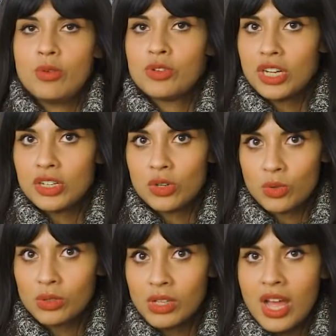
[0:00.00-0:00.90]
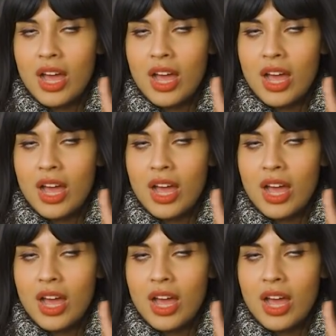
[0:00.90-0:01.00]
I watch it at all.